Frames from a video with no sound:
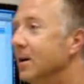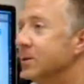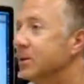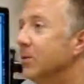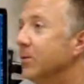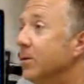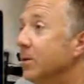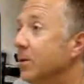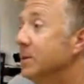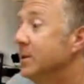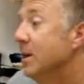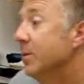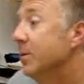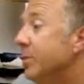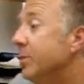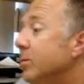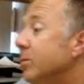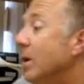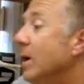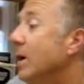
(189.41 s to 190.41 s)
So, for
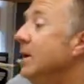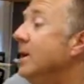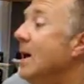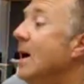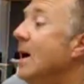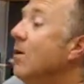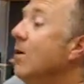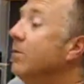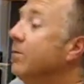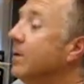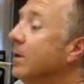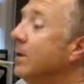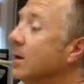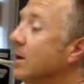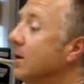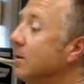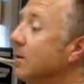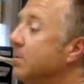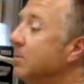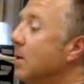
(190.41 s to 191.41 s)
example, right now,
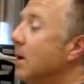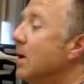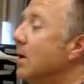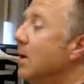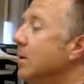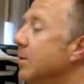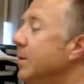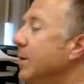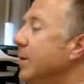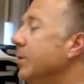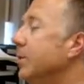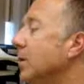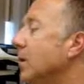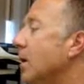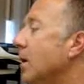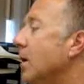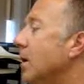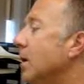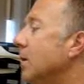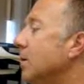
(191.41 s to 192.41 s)
people
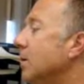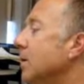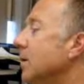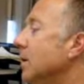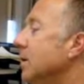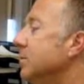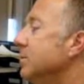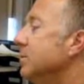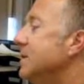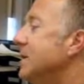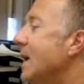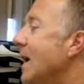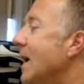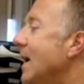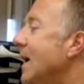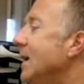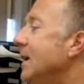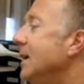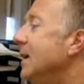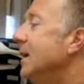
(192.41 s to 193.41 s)
are
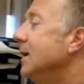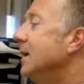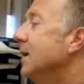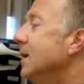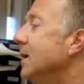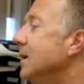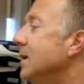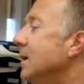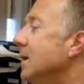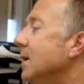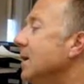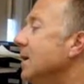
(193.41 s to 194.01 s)
tagging